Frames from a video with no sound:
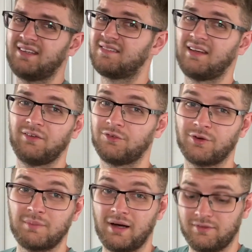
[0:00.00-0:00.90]
it sells for
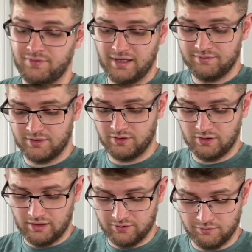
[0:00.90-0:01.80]
about £5,
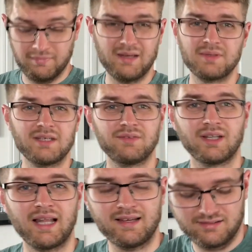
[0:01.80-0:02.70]
maybe even
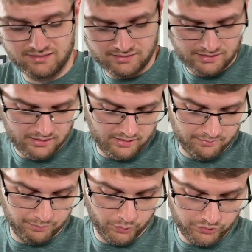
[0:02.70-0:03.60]
less.
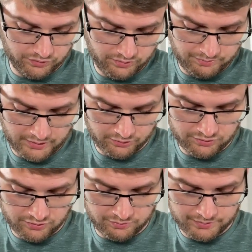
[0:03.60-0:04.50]
But because
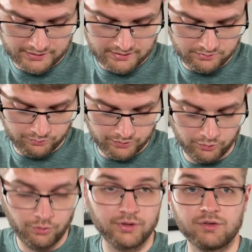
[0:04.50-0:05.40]
it's complete with
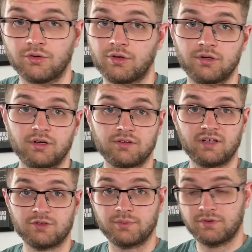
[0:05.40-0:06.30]
all these other
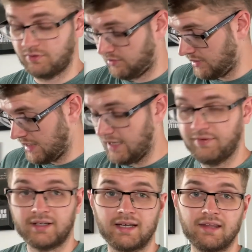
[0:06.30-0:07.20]
attachments, if I
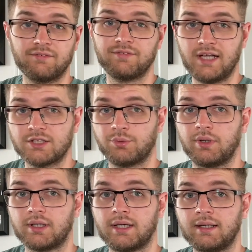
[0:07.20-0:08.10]
can get the flash
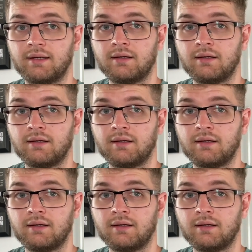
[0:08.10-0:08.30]
working,